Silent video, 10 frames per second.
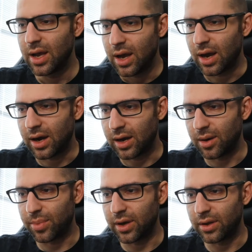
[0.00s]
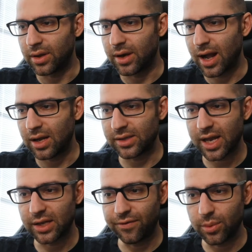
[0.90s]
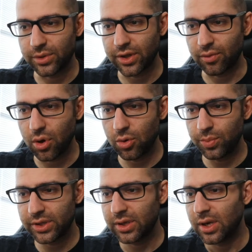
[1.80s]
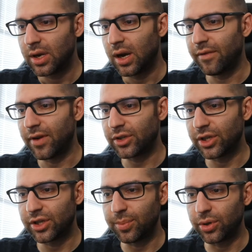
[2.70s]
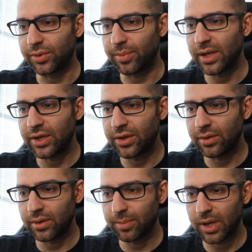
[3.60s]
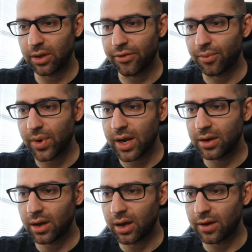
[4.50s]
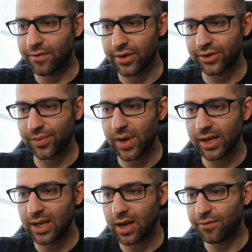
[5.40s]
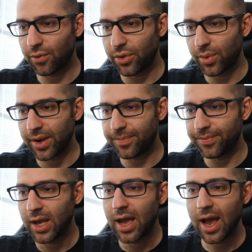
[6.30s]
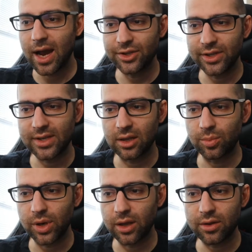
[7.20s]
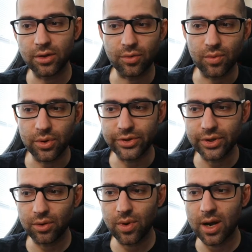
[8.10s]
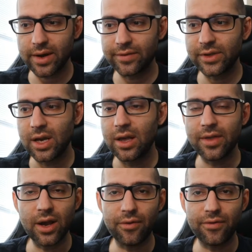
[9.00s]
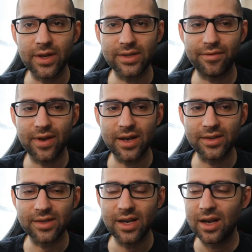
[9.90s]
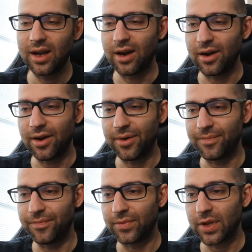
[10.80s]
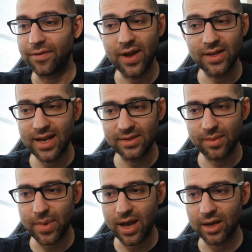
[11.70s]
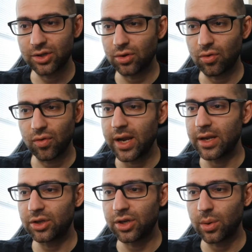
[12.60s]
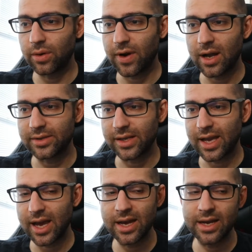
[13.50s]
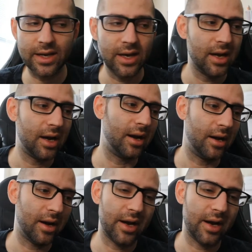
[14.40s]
but Allison Kay's foot was in the ropes. Eventually, she pulls him into the middle of the ring for the Serenity Lock for the win. As she's celebrating, Thunder Rosa arrives. They go face to face. Fantastic match. Great showing for Allison Kay. I